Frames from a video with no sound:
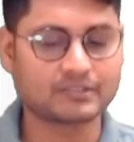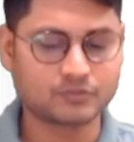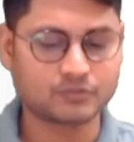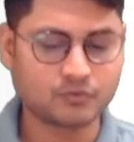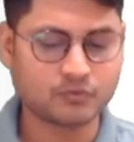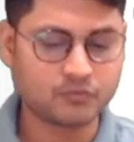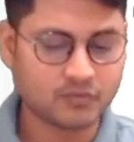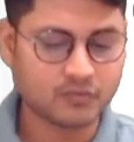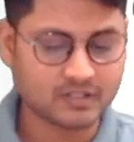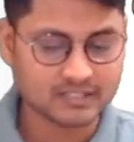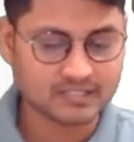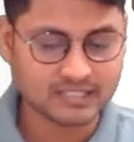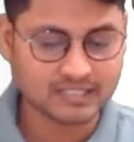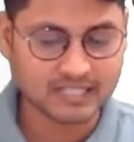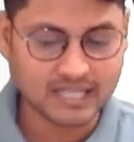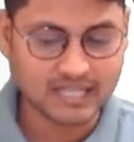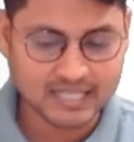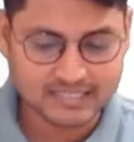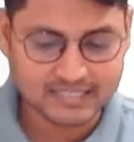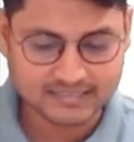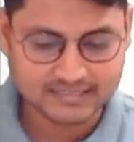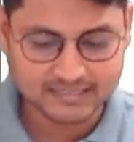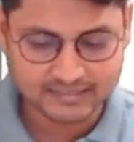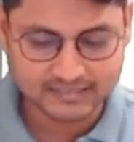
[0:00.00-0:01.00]
So for the
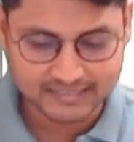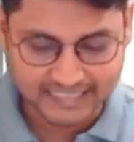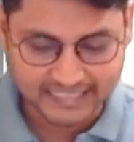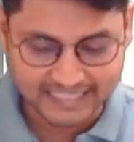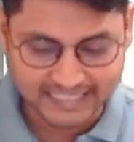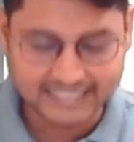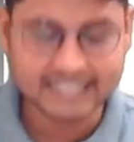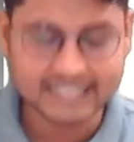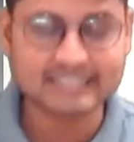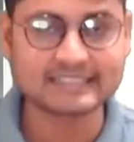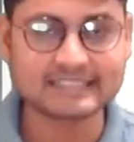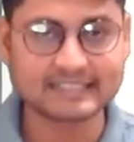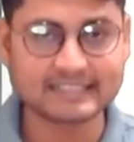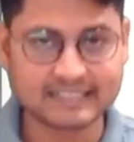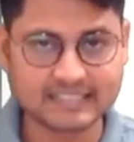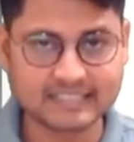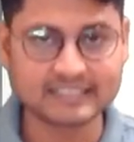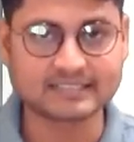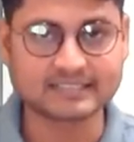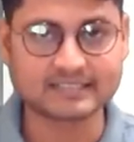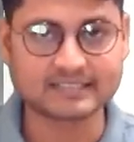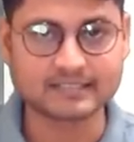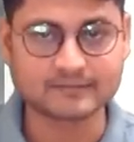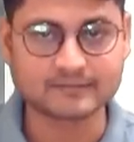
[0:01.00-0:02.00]
last 10 days at
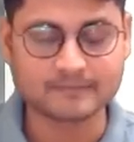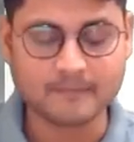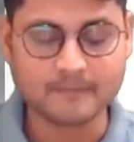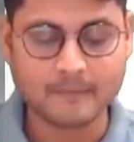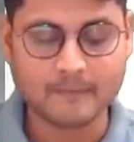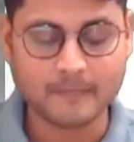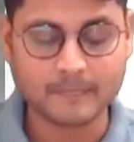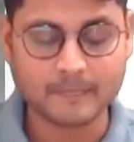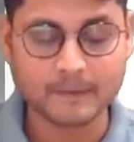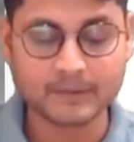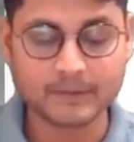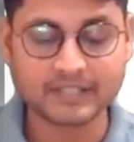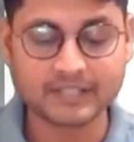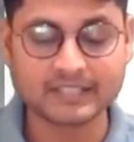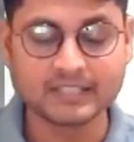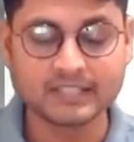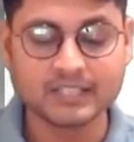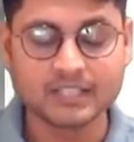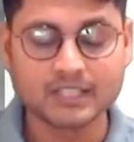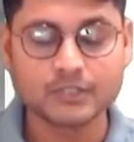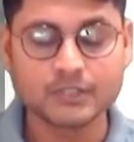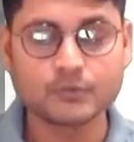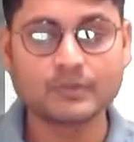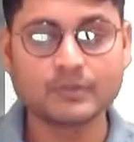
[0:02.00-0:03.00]
least, okay,
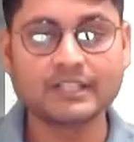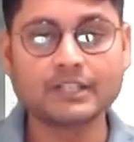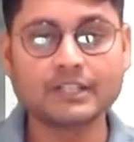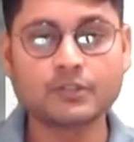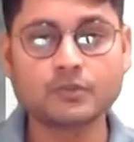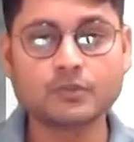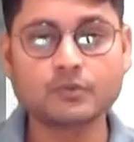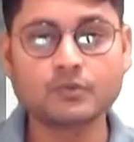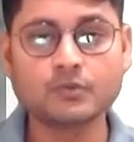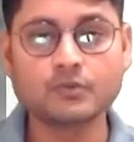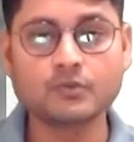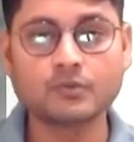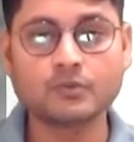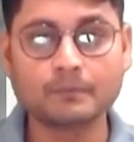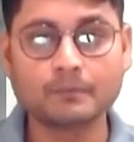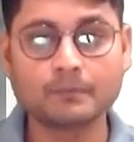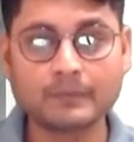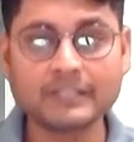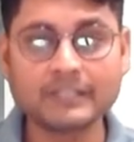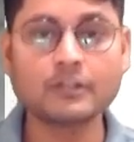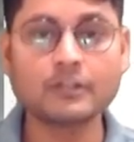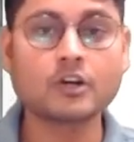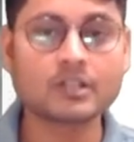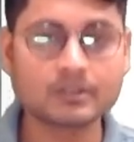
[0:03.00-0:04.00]
you need to
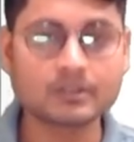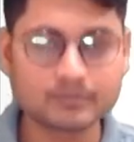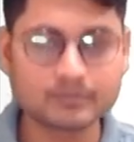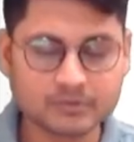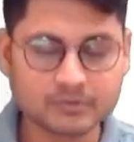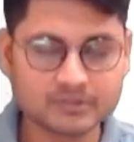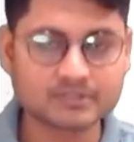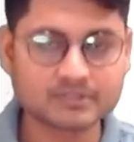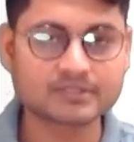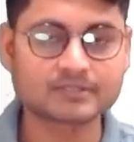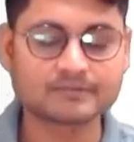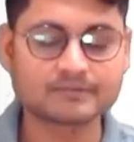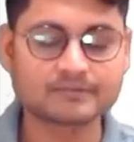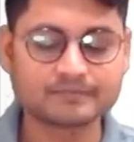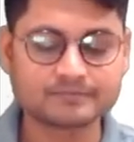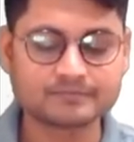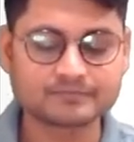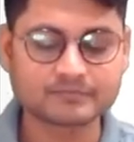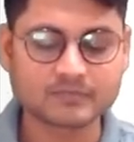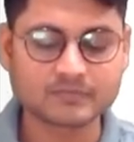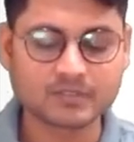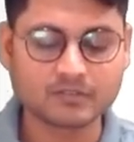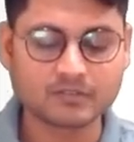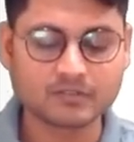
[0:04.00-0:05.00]
be on the books
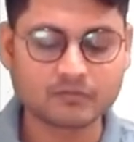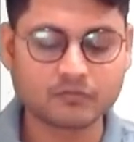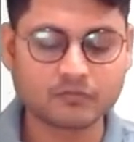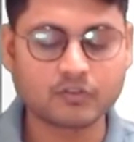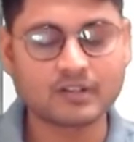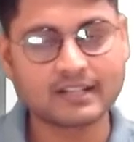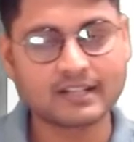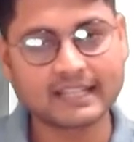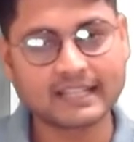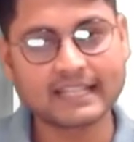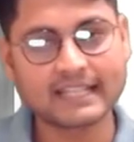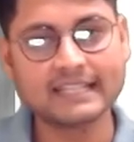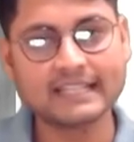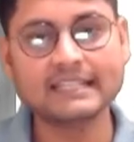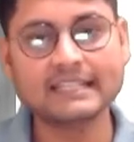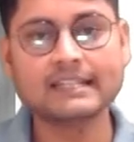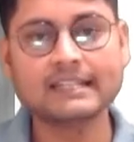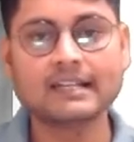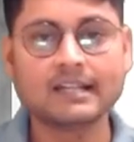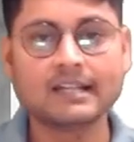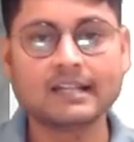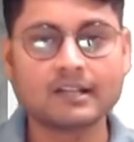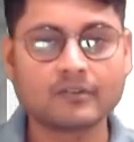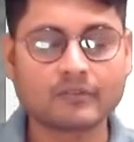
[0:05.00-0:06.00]
for
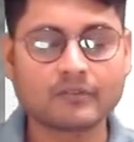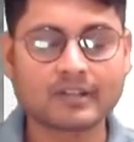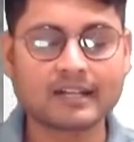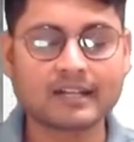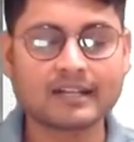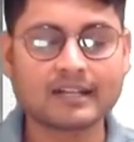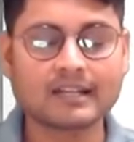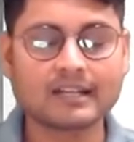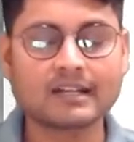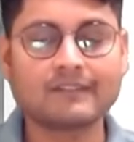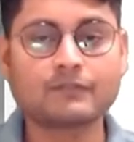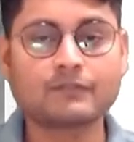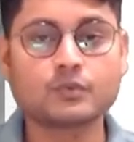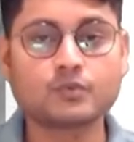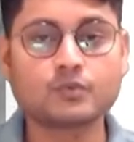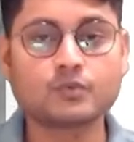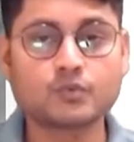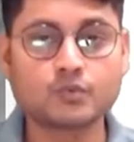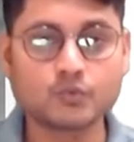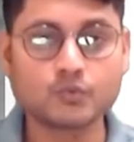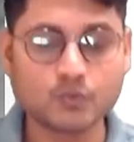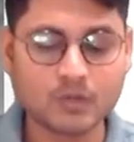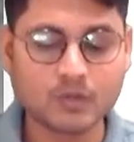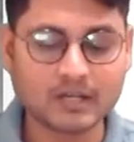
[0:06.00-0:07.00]
daily 1.5 to
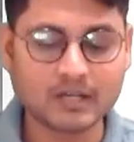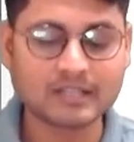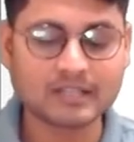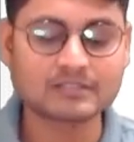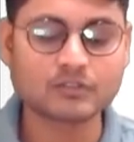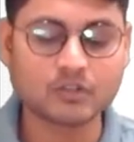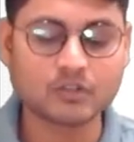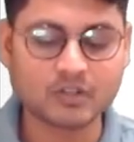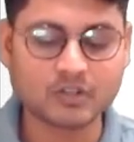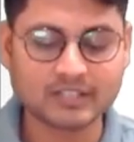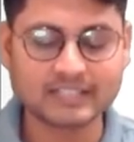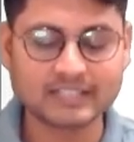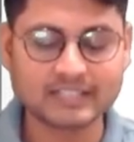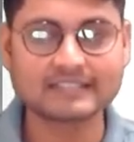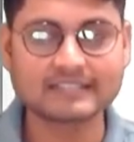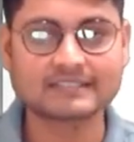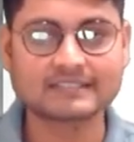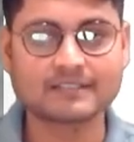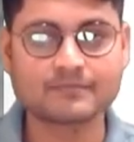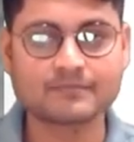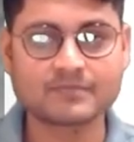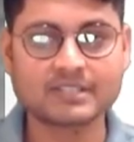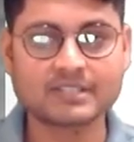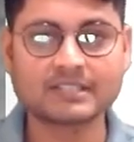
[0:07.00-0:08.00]
2 hours on auditing
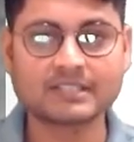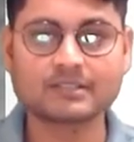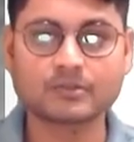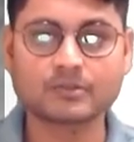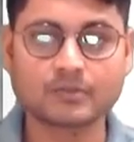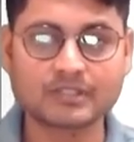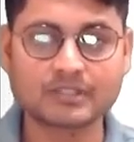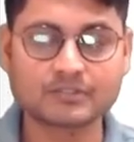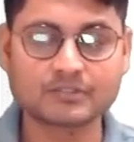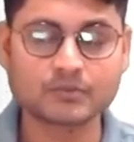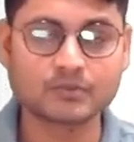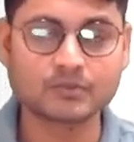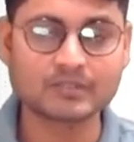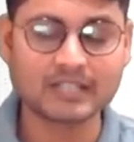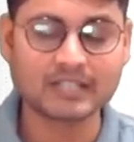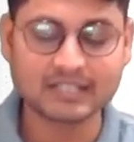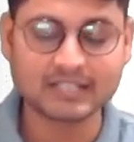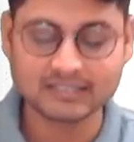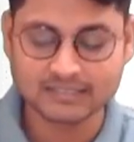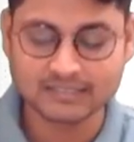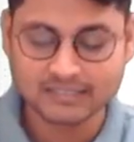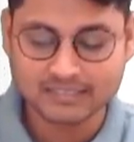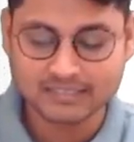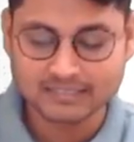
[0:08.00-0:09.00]
subject. Okay, so
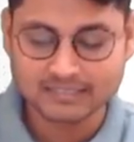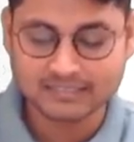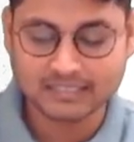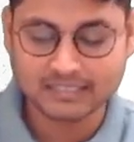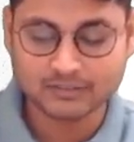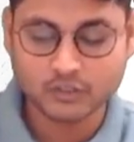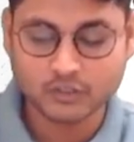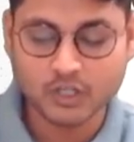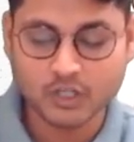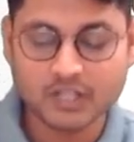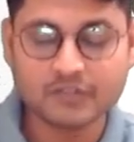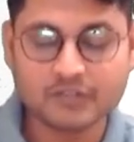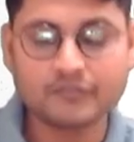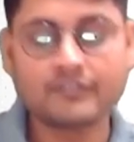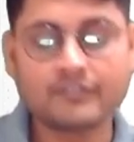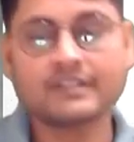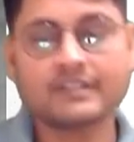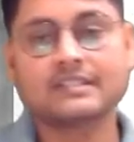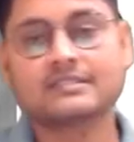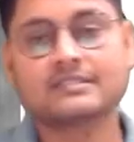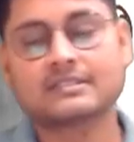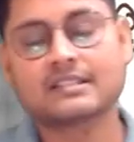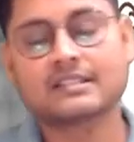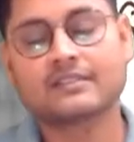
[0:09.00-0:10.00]
that
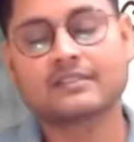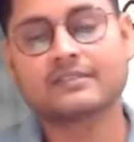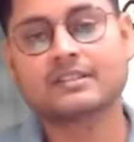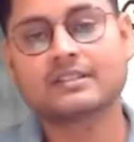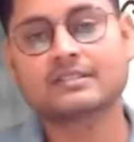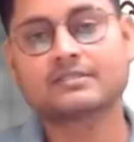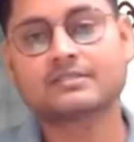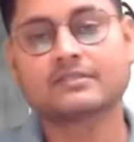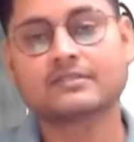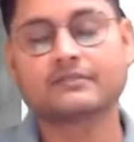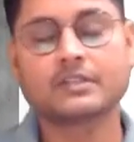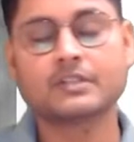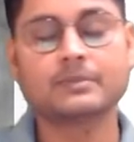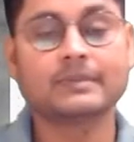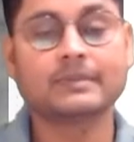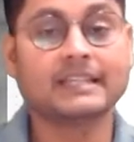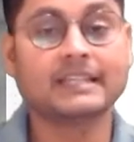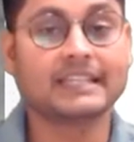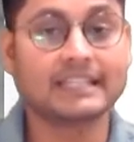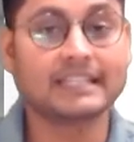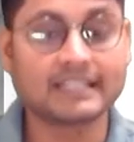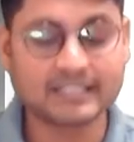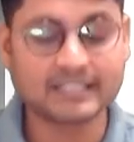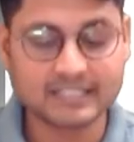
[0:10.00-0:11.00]
confidence levels will
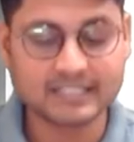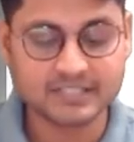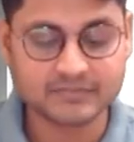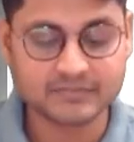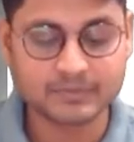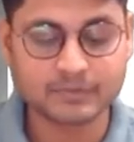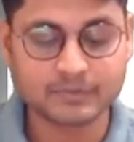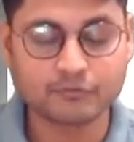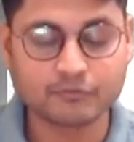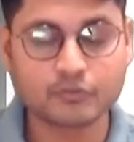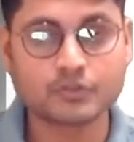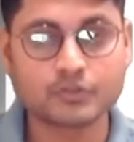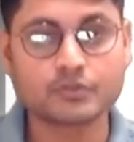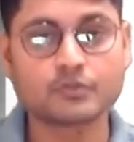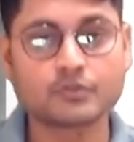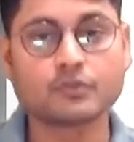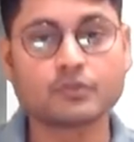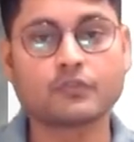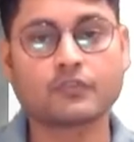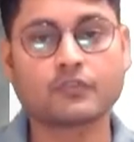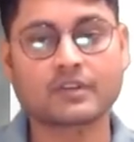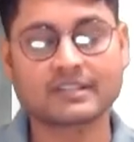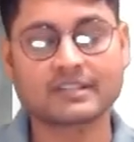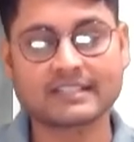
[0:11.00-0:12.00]
be increased before you
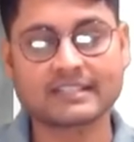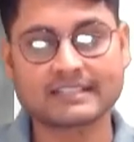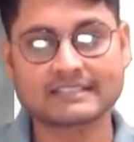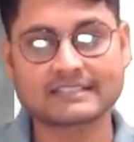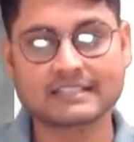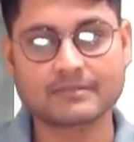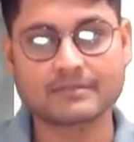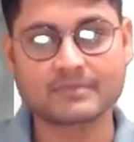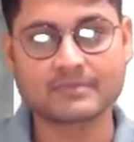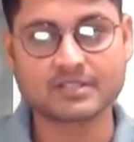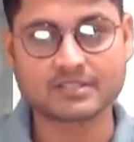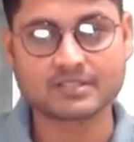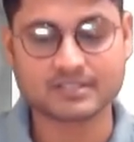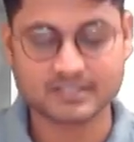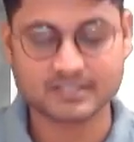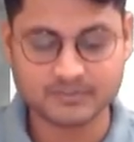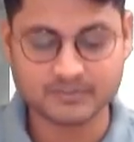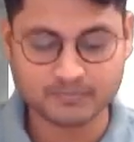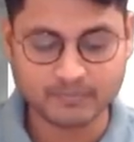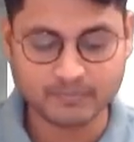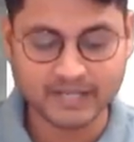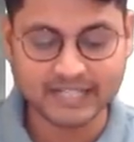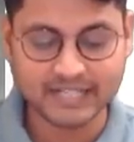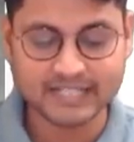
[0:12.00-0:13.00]
go for the examination.
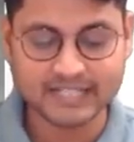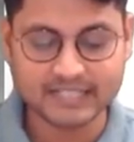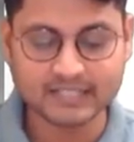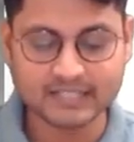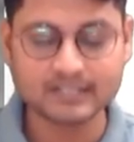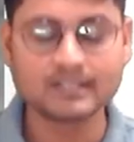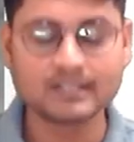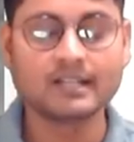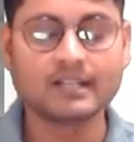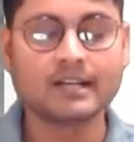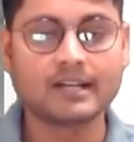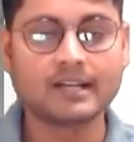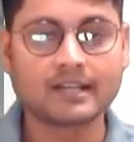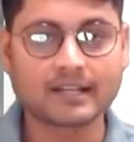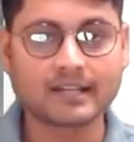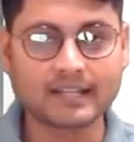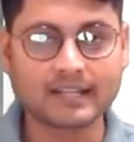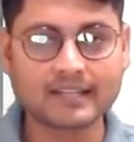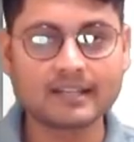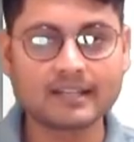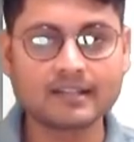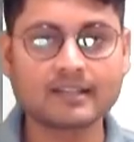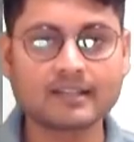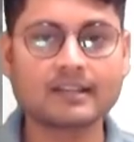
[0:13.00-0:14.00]
Spend
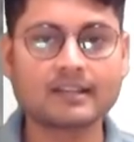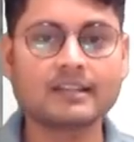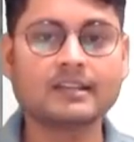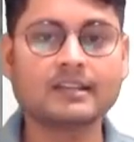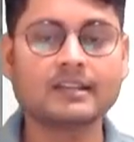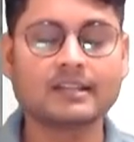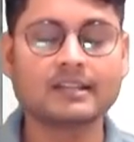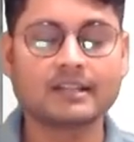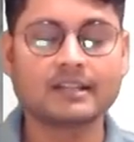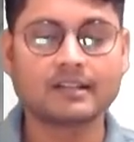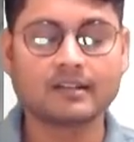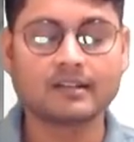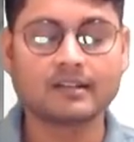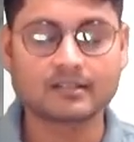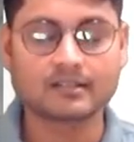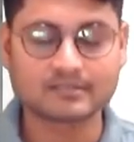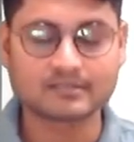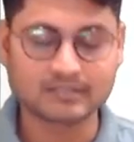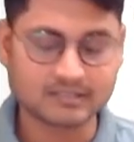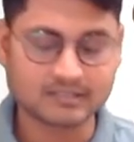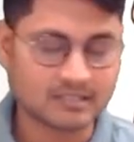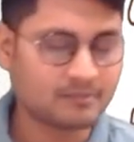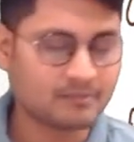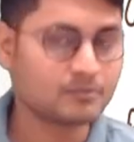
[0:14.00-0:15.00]
regularly
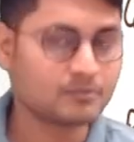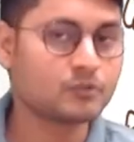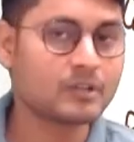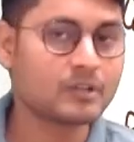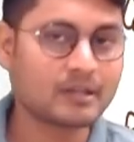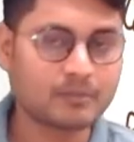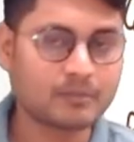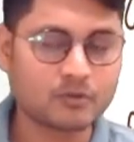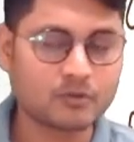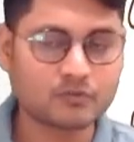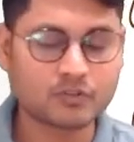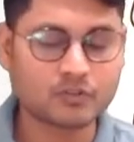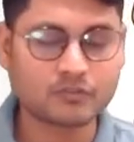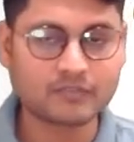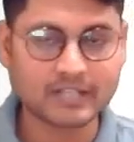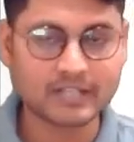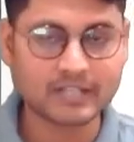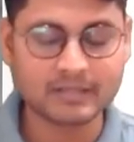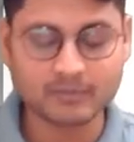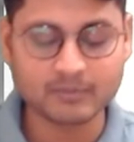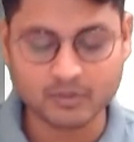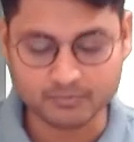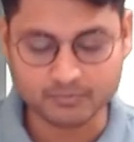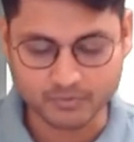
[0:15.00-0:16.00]
some good amount of
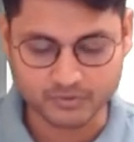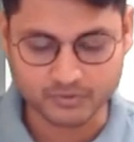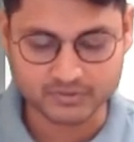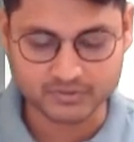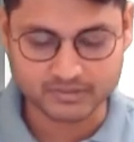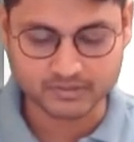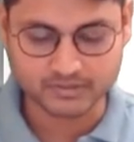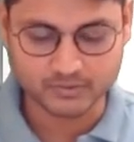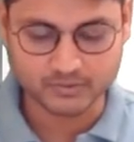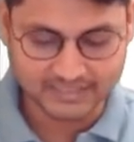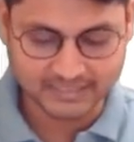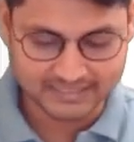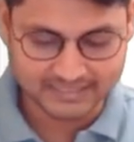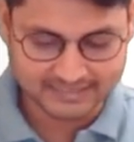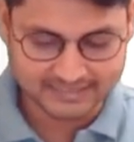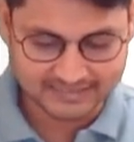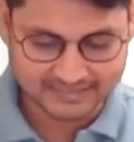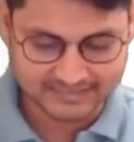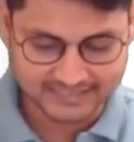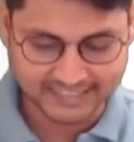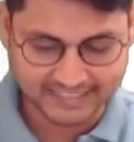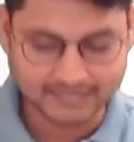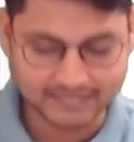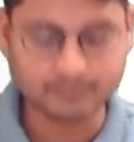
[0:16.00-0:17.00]
time on books. Okay, this is
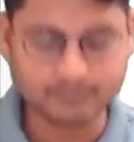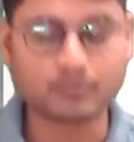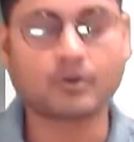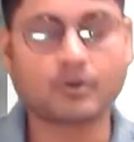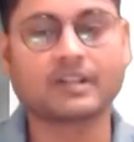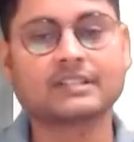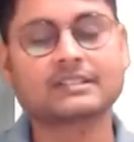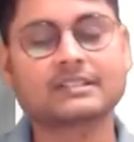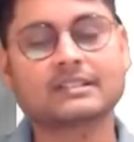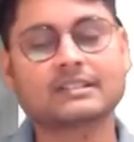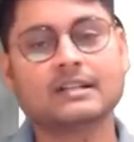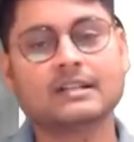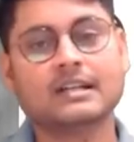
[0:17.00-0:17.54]
the second point.